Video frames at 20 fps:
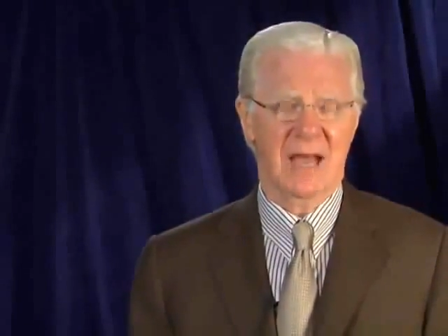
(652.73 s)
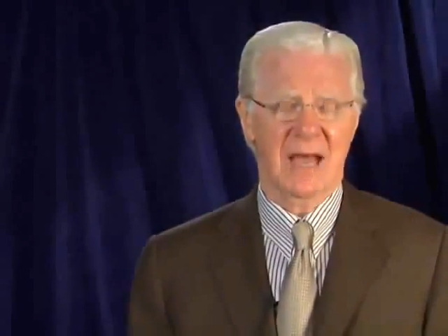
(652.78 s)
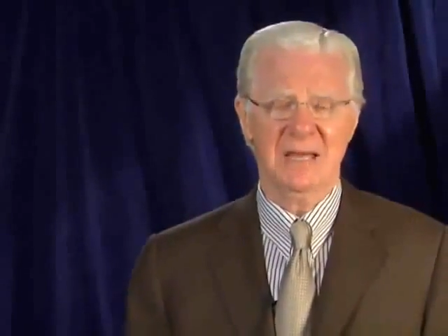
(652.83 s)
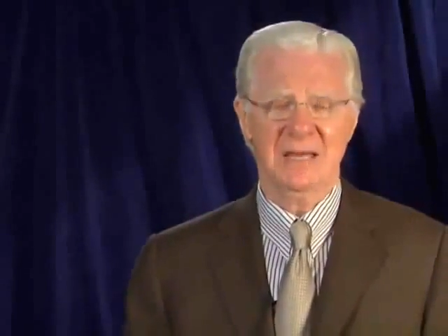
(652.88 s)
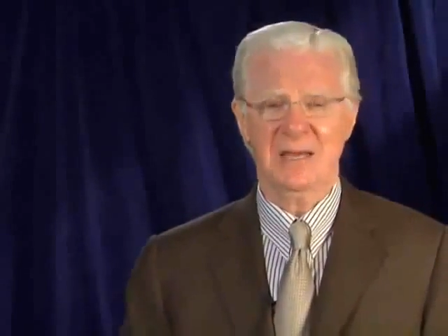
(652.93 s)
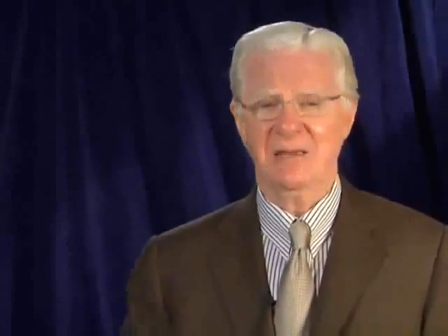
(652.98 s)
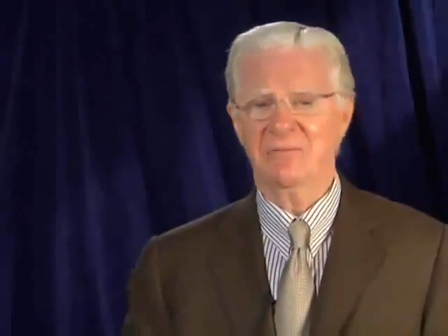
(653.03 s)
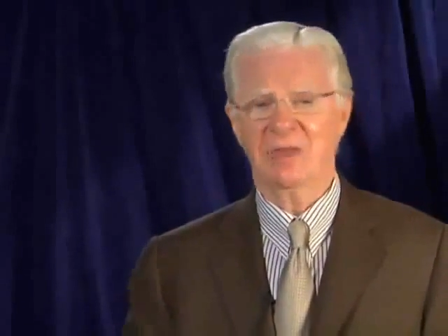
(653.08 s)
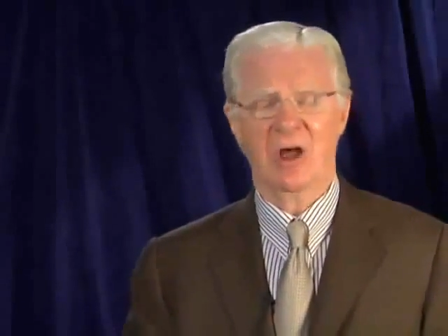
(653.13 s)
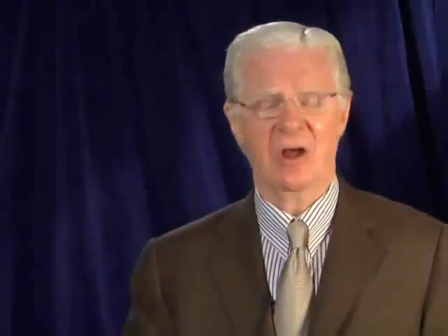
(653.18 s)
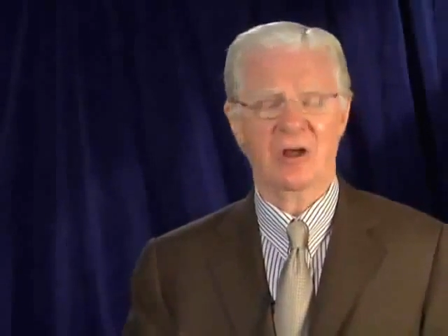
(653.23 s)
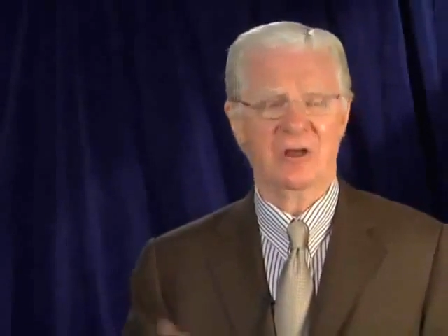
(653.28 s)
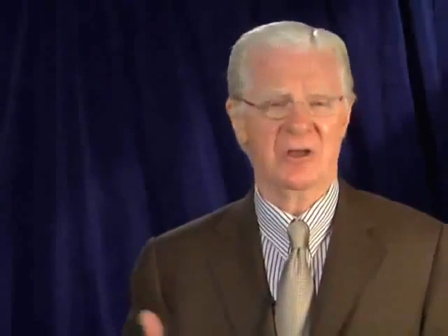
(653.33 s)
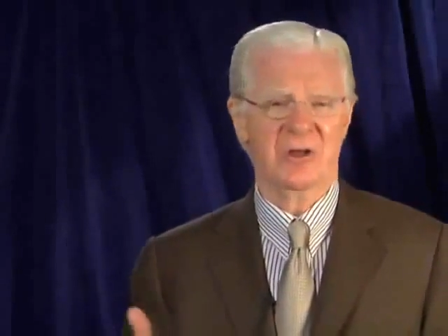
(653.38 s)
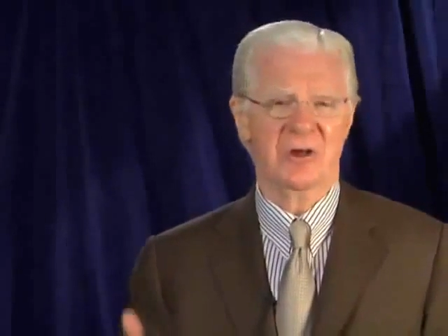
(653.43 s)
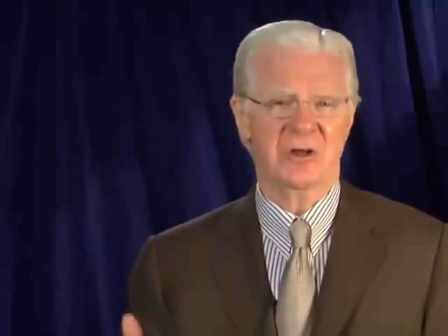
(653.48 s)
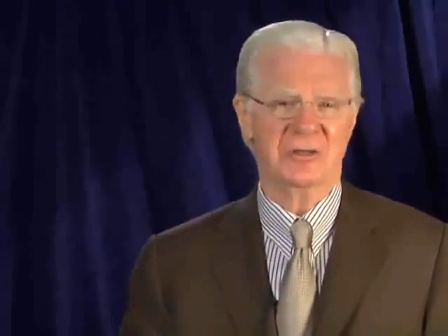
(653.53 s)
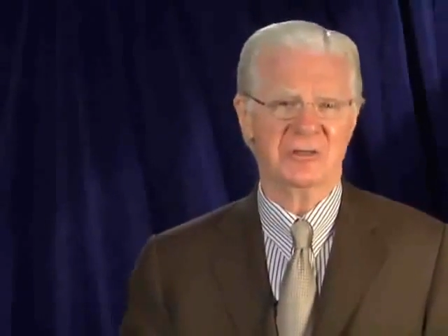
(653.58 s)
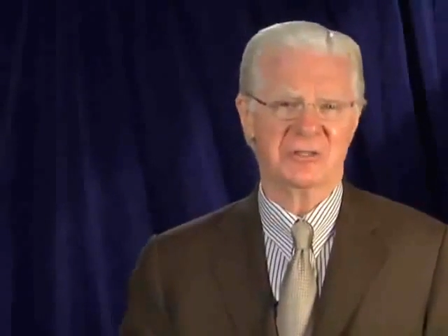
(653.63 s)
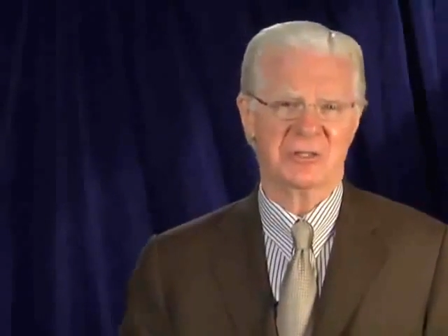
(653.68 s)
hadn't even hardly
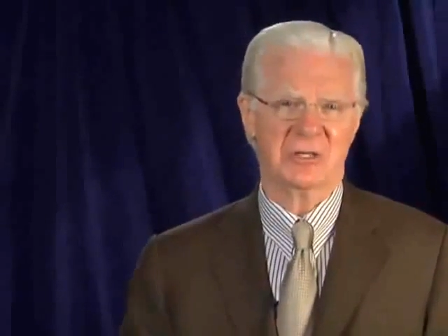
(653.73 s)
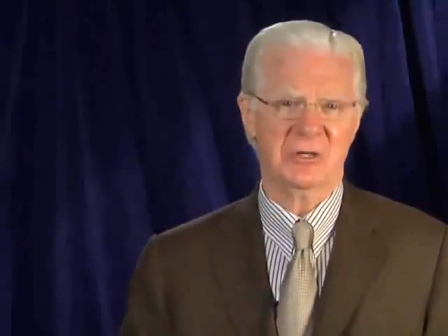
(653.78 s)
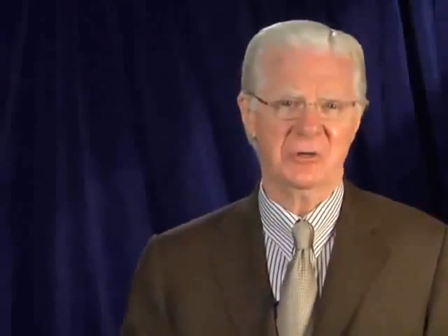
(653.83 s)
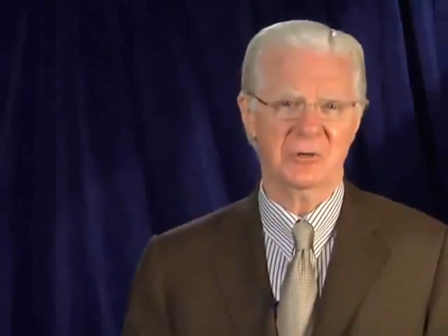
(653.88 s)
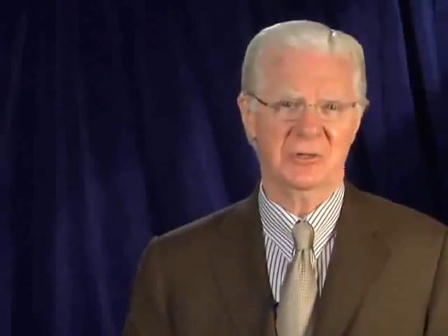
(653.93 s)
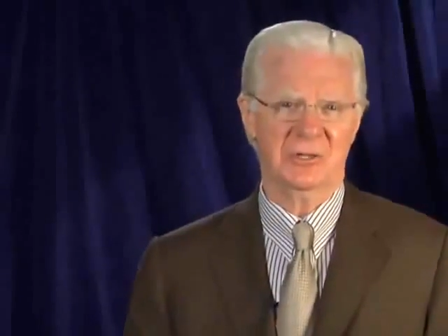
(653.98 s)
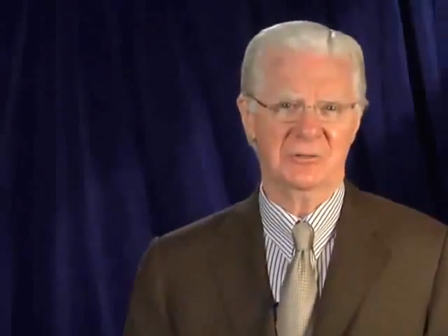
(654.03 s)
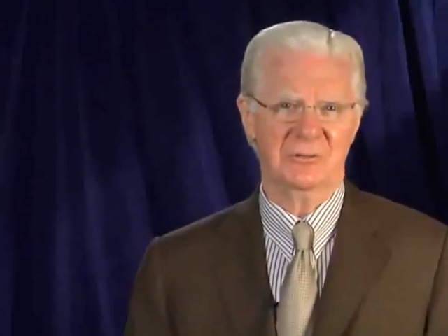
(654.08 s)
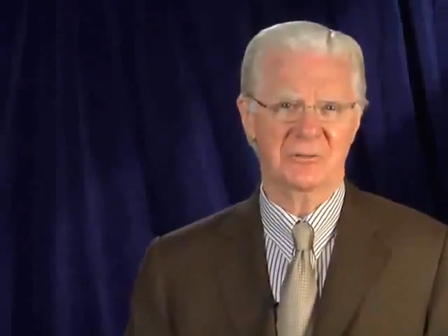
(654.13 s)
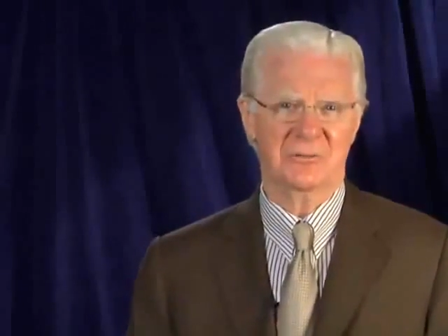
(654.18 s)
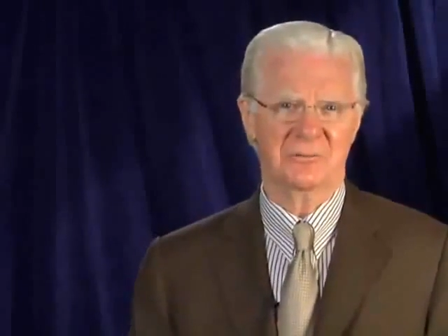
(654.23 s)
gone to school.